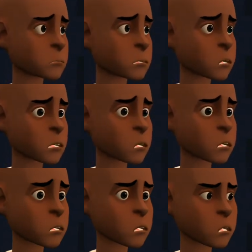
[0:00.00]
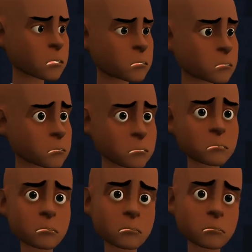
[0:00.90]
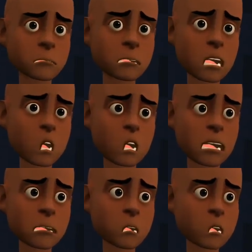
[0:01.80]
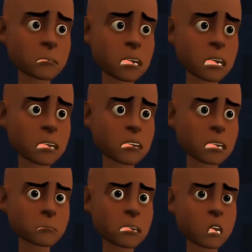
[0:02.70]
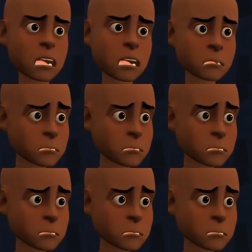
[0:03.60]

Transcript: No, no, no, no. How could this possibly have happened to it?